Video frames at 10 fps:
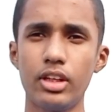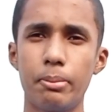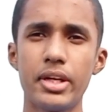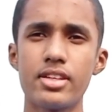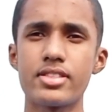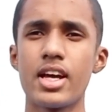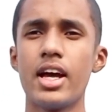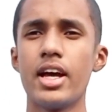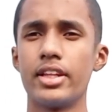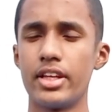Because
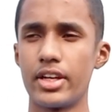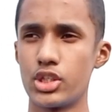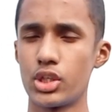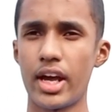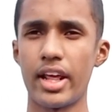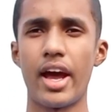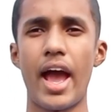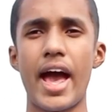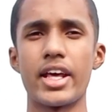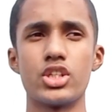the China
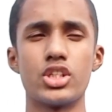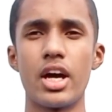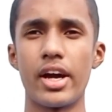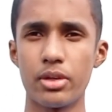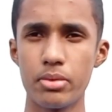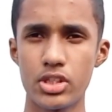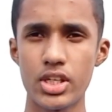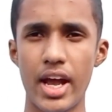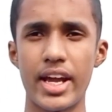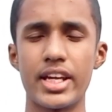and the
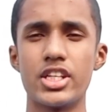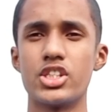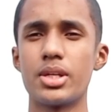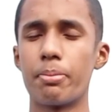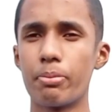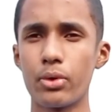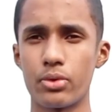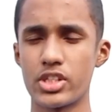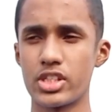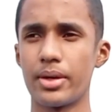USA is the
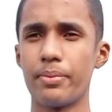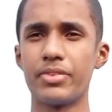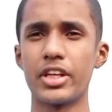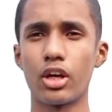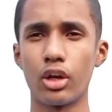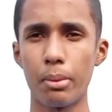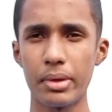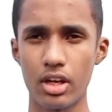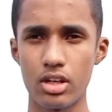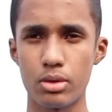most
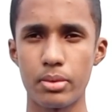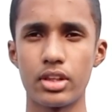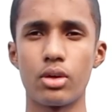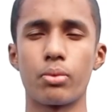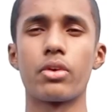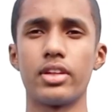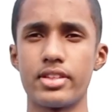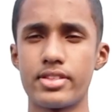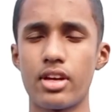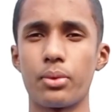economic country in the world,
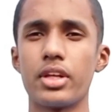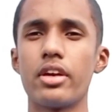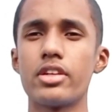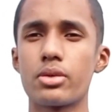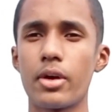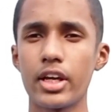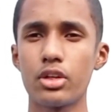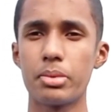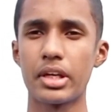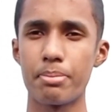so they are trying
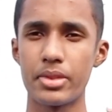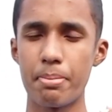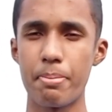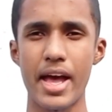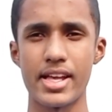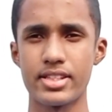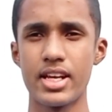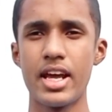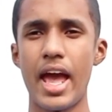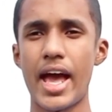to become the best
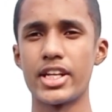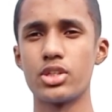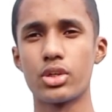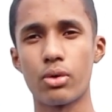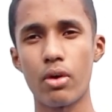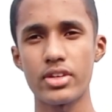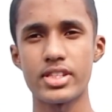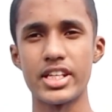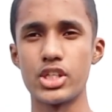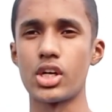and to
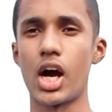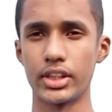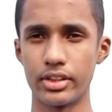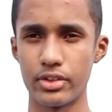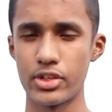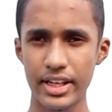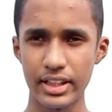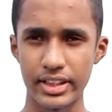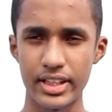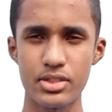cross each other.
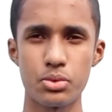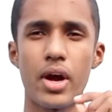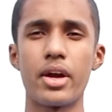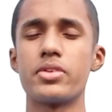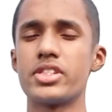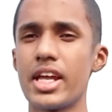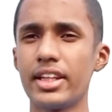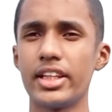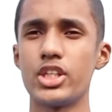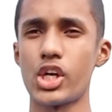That's why
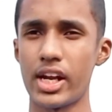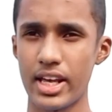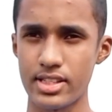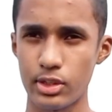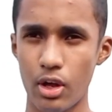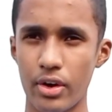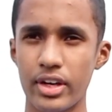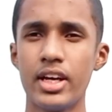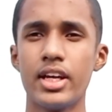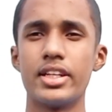recently China has
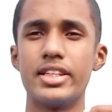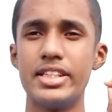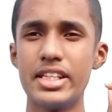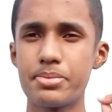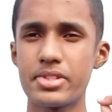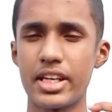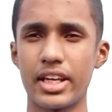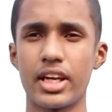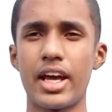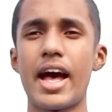launched
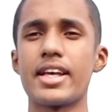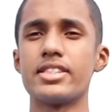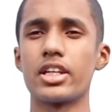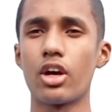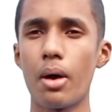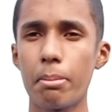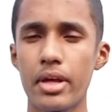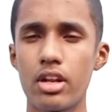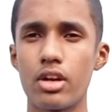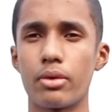DeepSeek as the
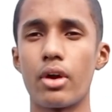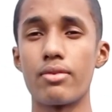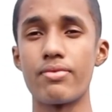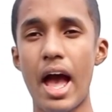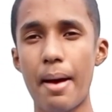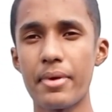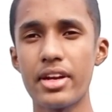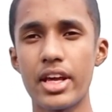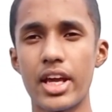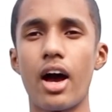competitor of
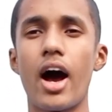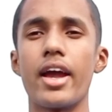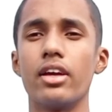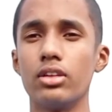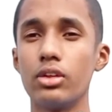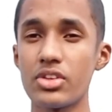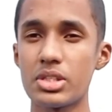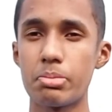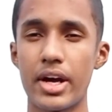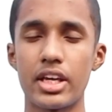OpenAI,
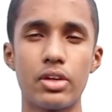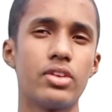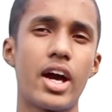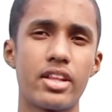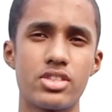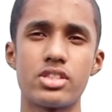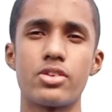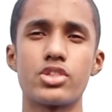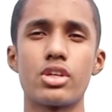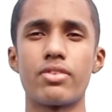launched by United
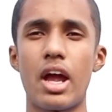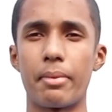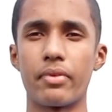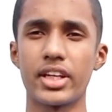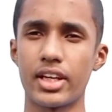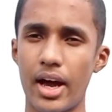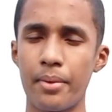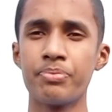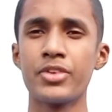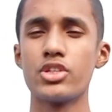States of America.
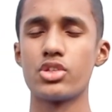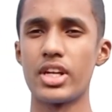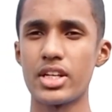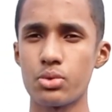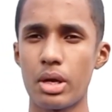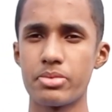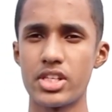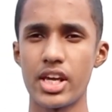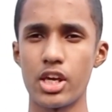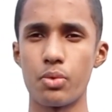So that's what I'm
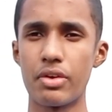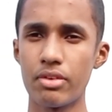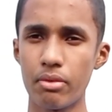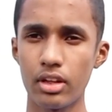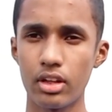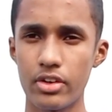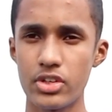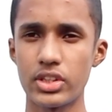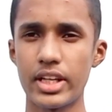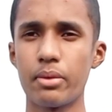saying you. If you want to learn
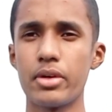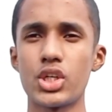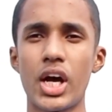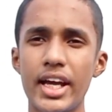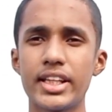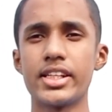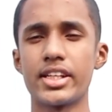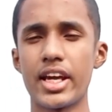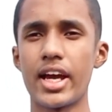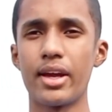this language, I
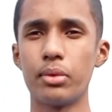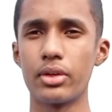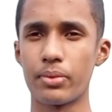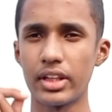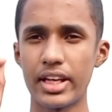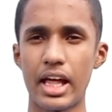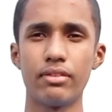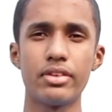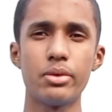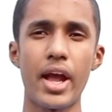think AI will really
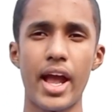help you.